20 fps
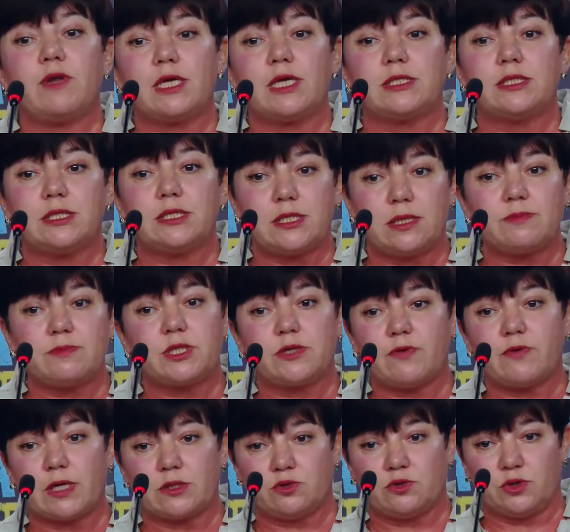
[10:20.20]
And this
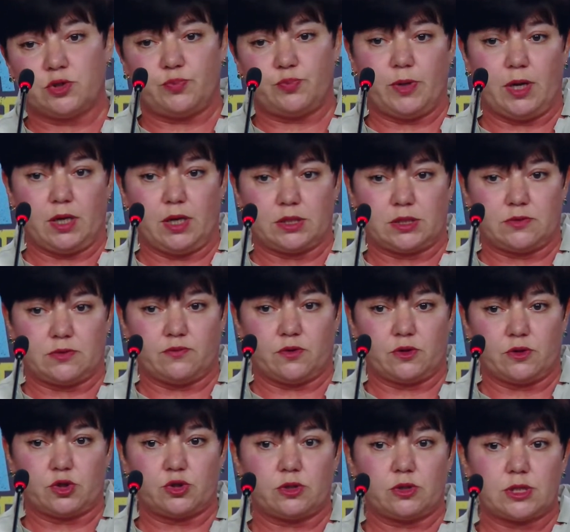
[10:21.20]
emphasizes
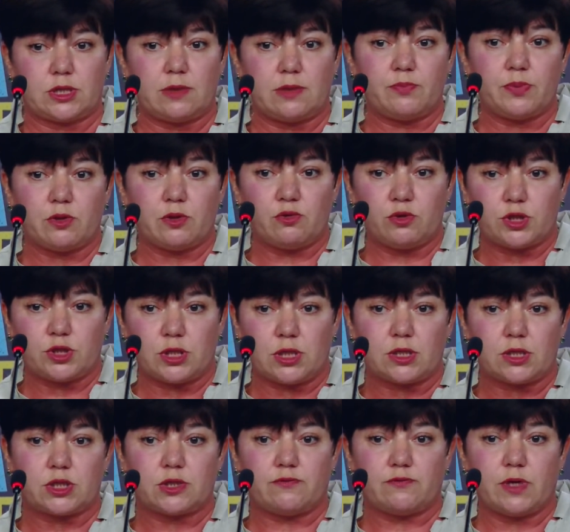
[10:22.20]
once again
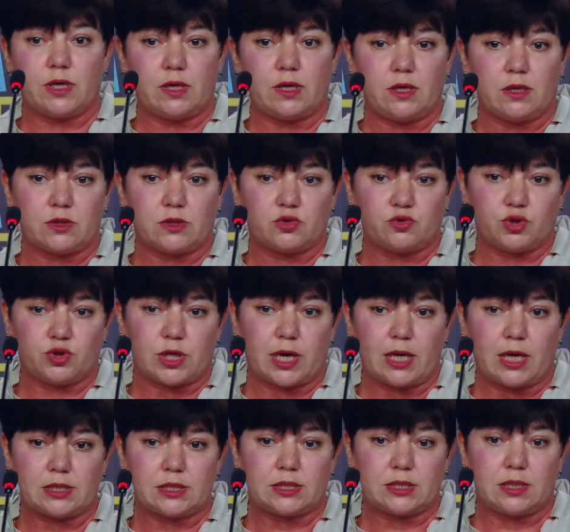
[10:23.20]
the idea
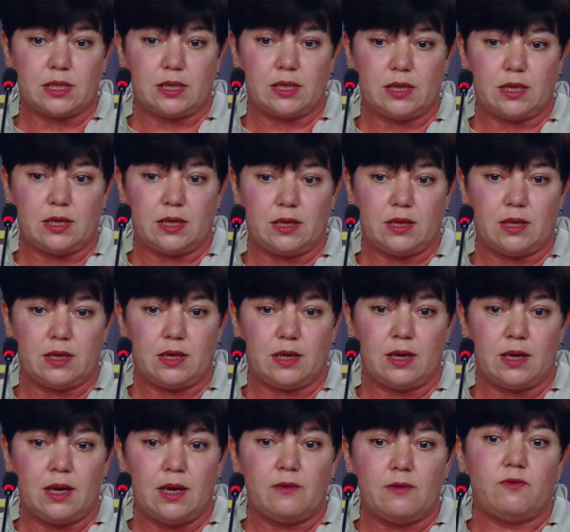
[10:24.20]
that these are the
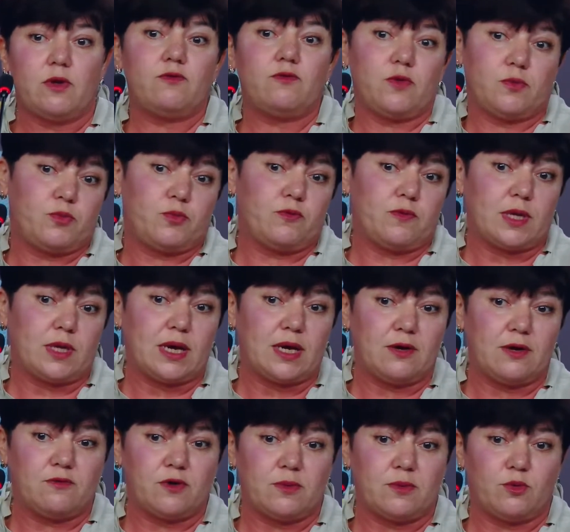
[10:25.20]
ideas that our
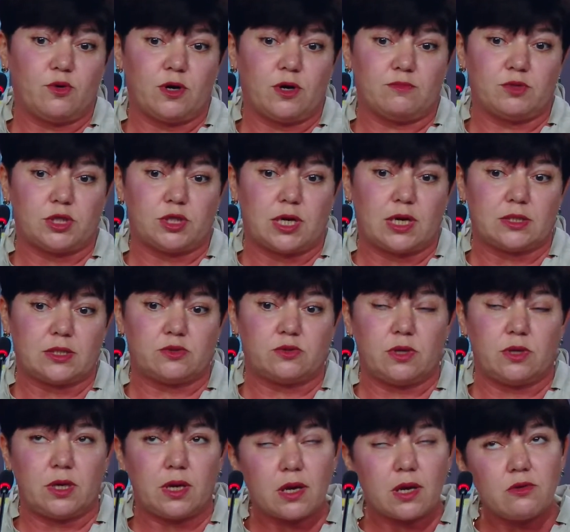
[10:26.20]
society
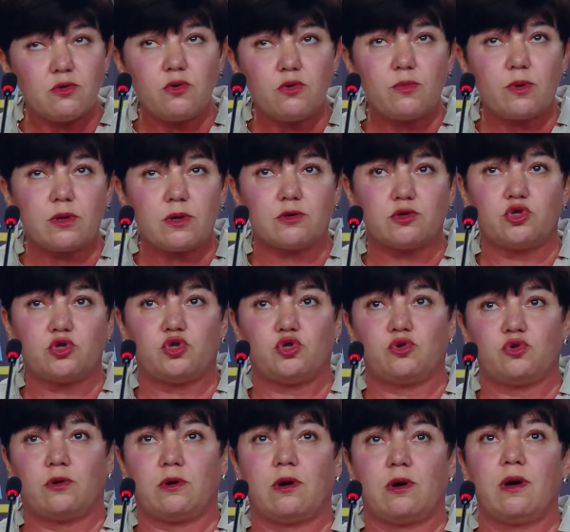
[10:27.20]
lives
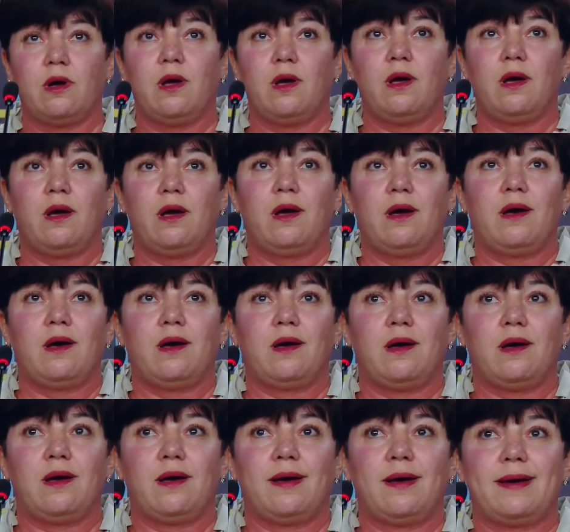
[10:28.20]
with, and this
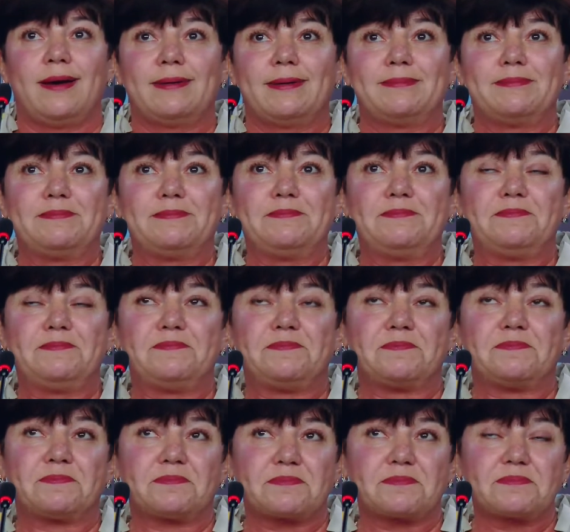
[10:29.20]
meets all
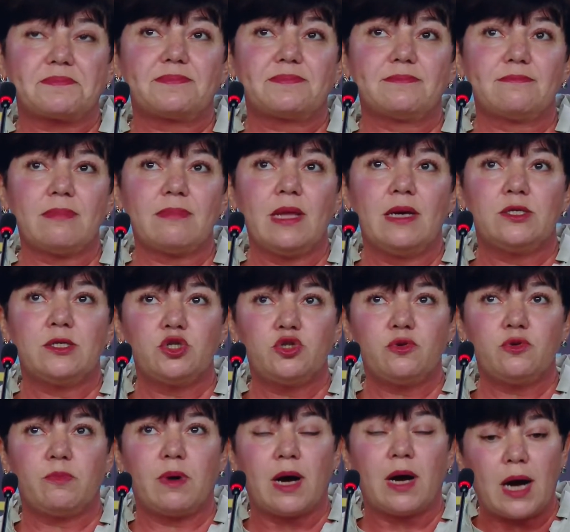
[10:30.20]
the requirements of
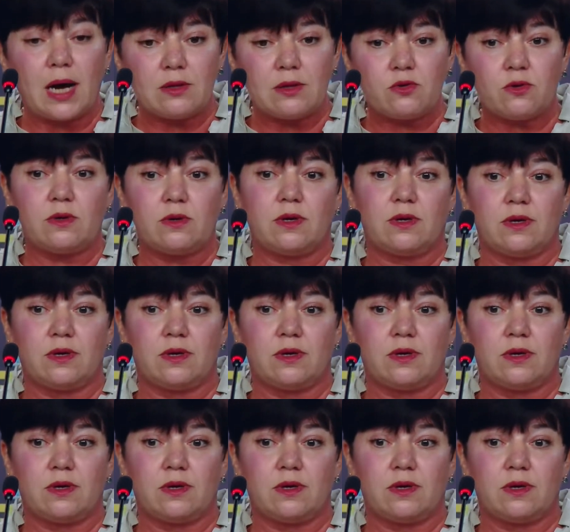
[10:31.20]
modern time.